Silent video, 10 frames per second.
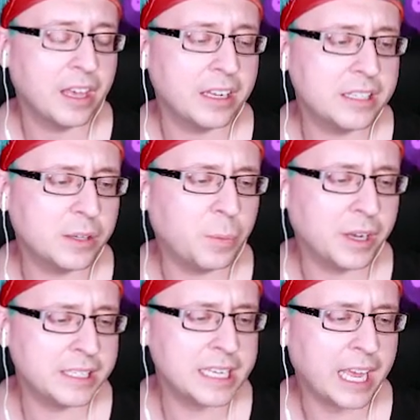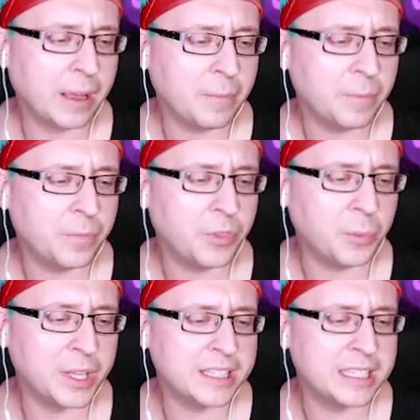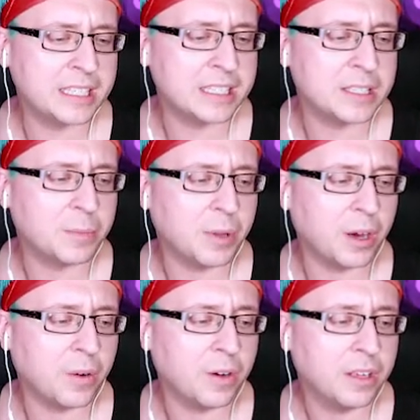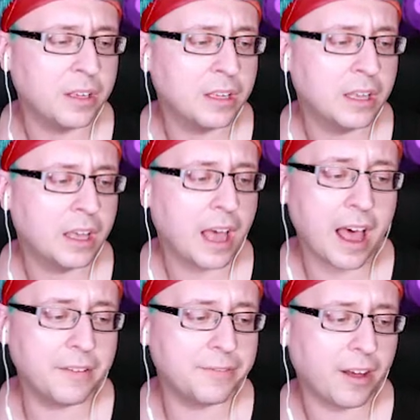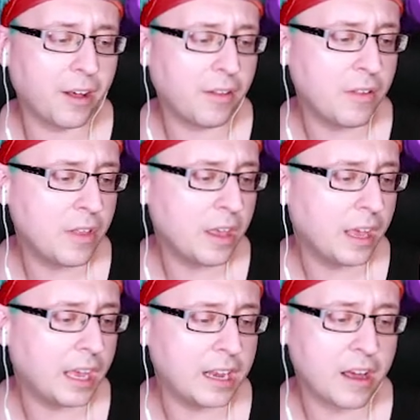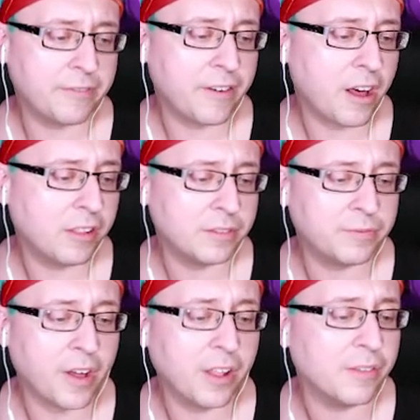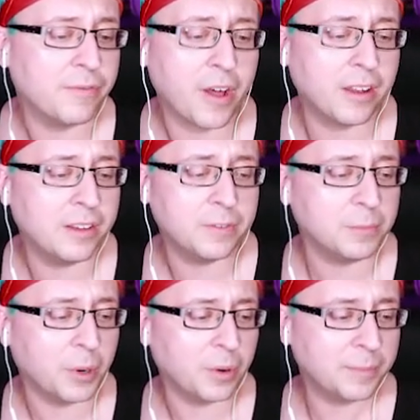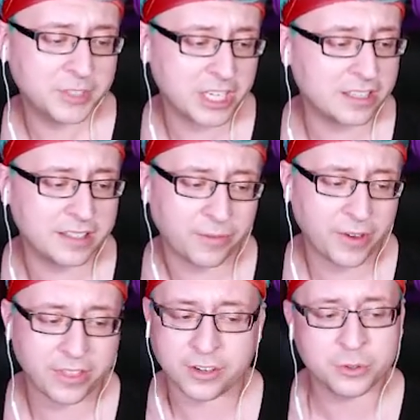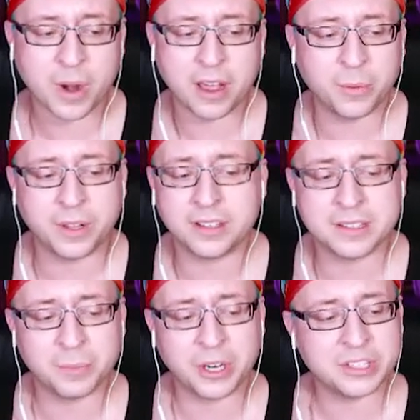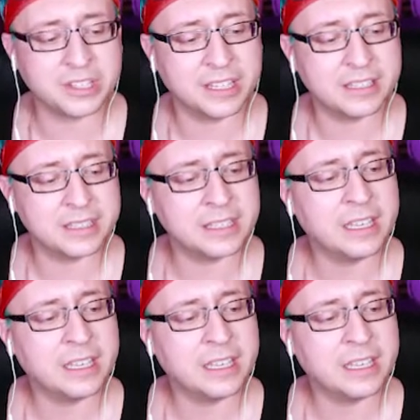Until one day, the wind ceases to blow. I fall, and I fall and fall and fall even more, gentle as a feather, dry quill expressionless.